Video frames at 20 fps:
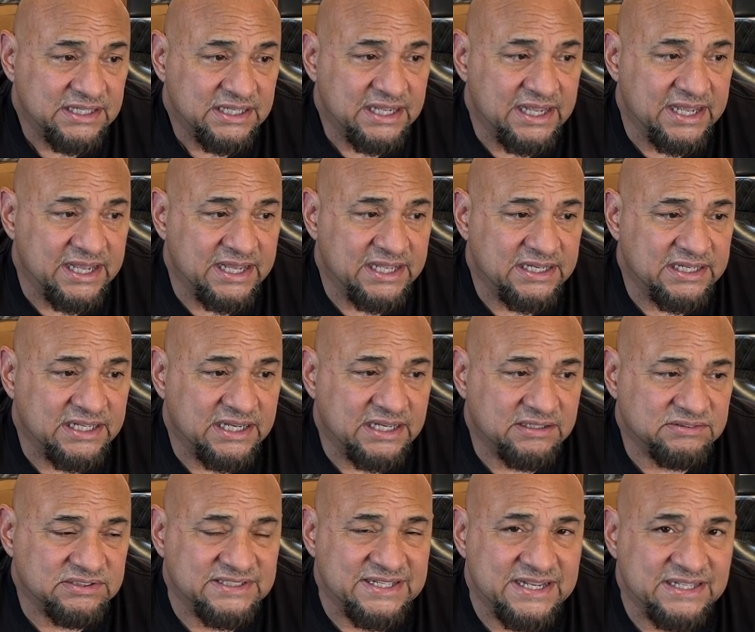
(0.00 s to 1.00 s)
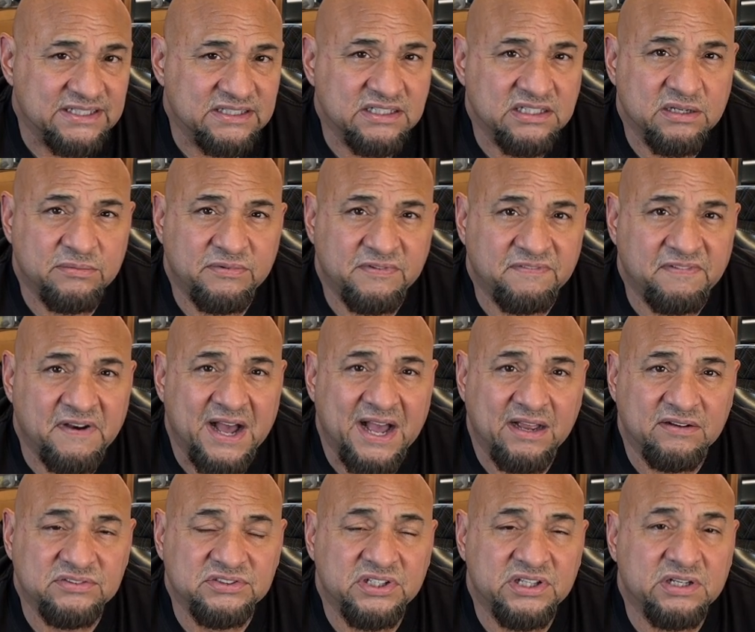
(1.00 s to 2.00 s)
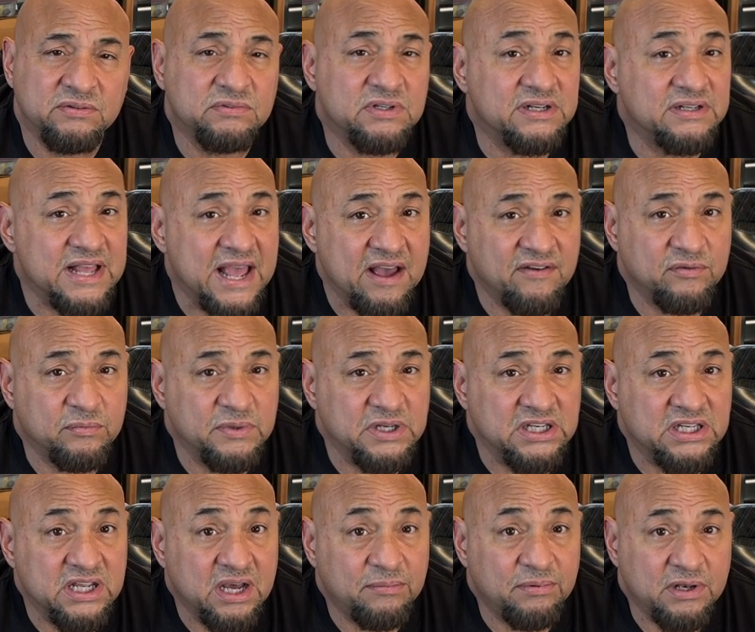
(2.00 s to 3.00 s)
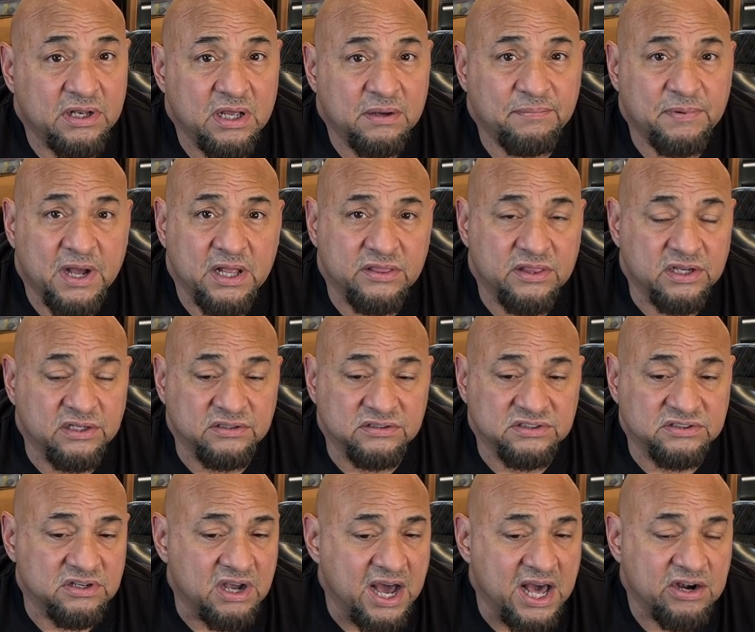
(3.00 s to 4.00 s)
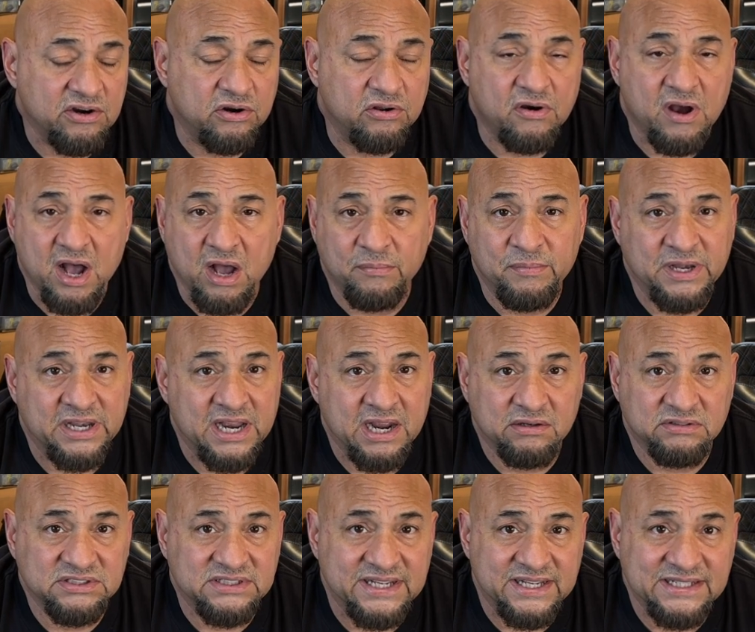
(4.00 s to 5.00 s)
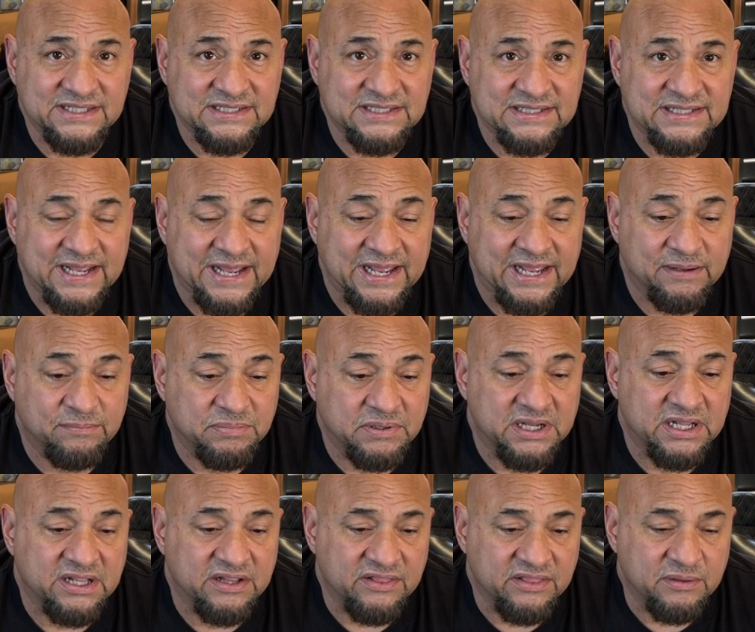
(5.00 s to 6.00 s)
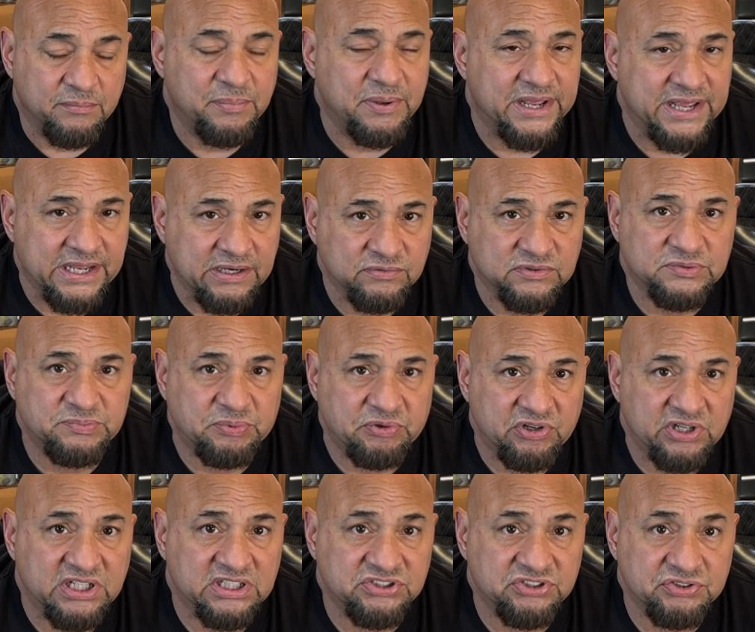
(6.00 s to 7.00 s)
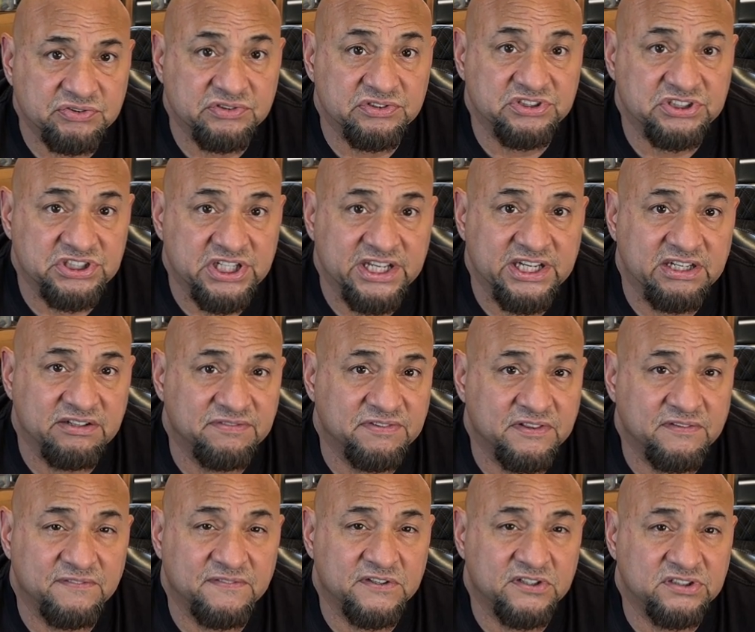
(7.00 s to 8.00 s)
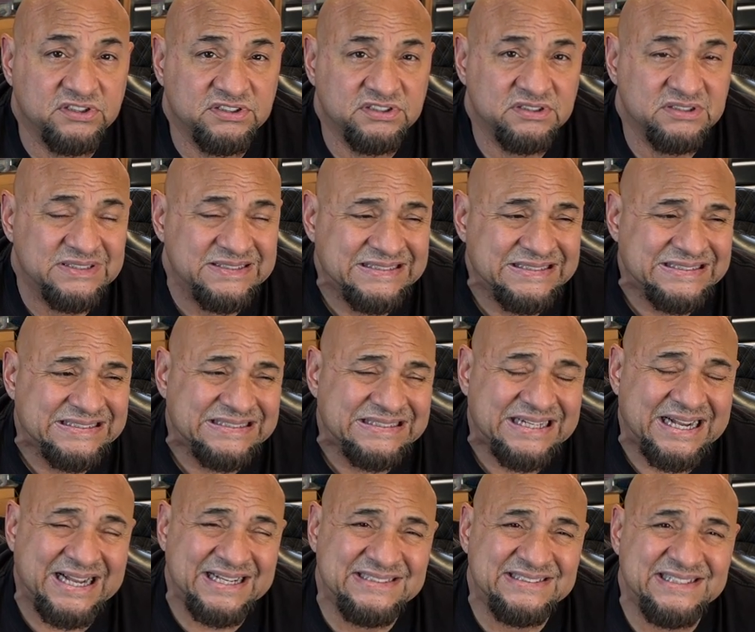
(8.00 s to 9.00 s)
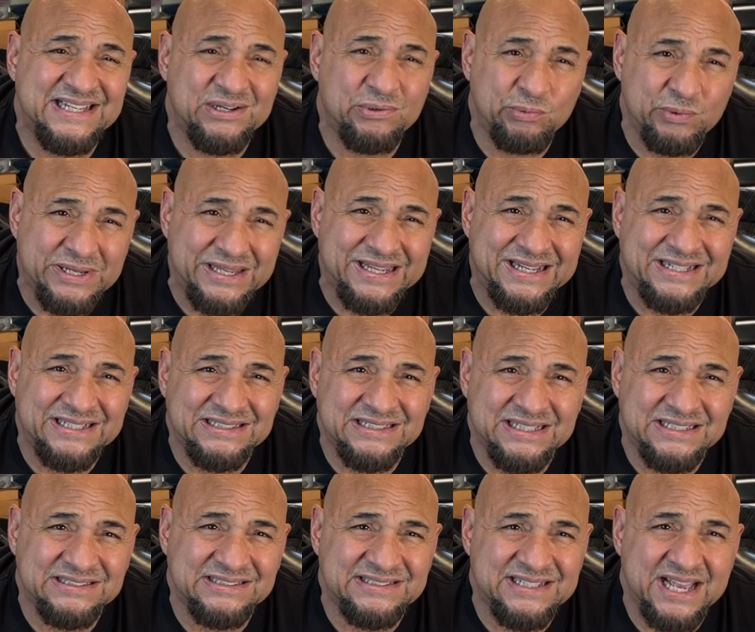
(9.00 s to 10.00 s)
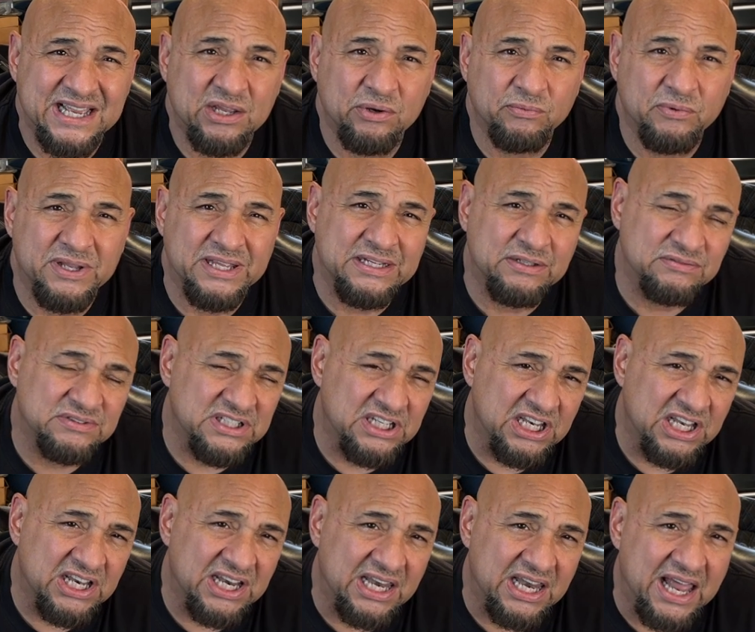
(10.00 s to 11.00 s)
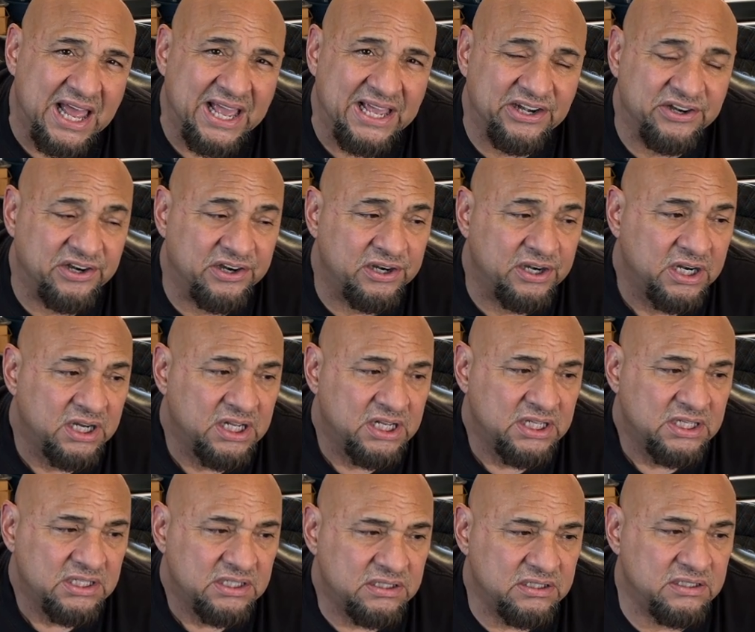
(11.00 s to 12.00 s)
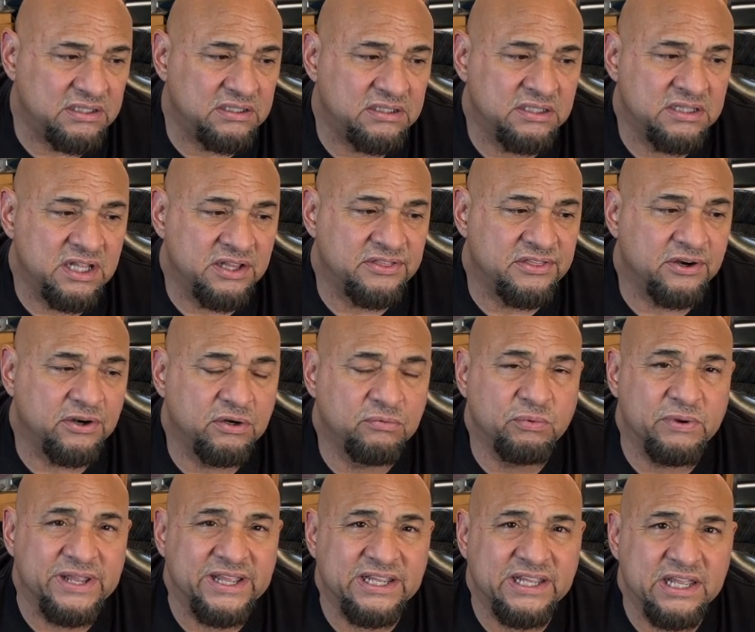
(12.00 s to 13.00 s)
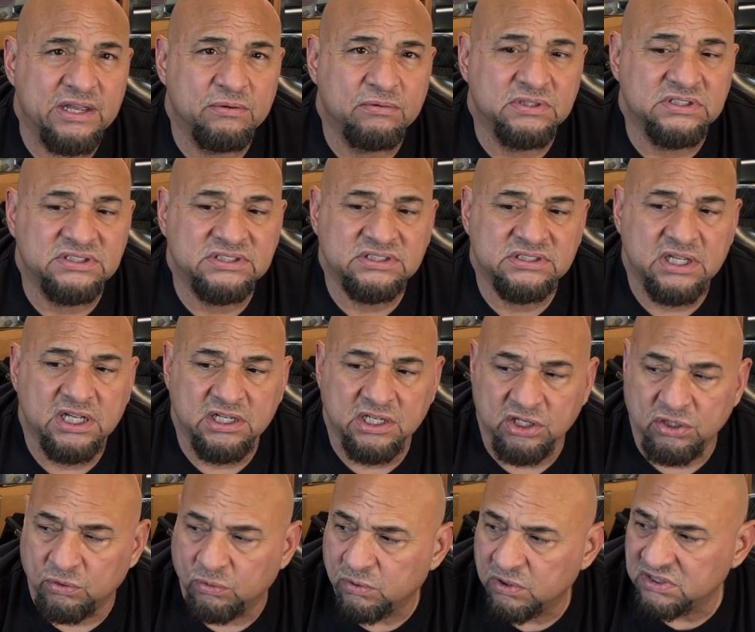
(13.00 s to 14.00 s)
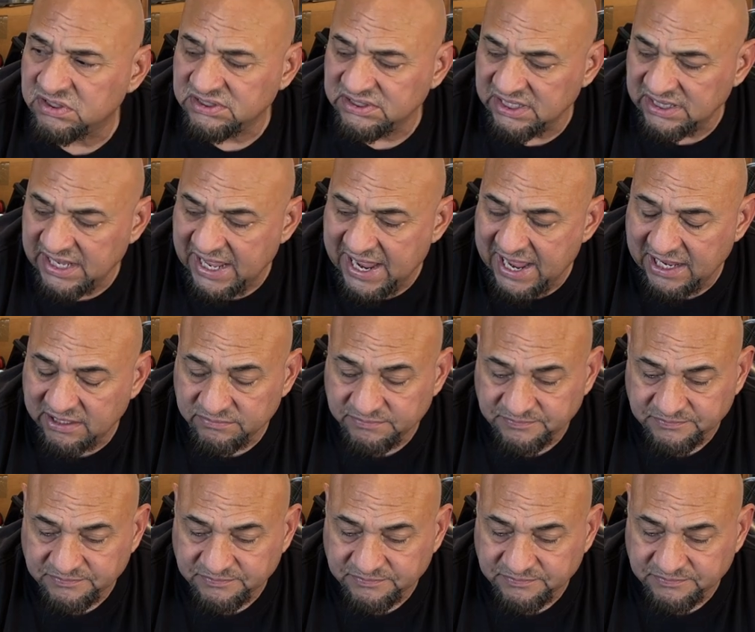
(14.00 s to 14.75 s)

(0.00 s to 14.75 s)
and I was taking the number 5, so they were having me double up on those. So I don't know how many I was taking a day, but the pain was pretty excruciating for the first, I'd say, week. And then second week, it was a little lighter. The third week, it was a little worse than that.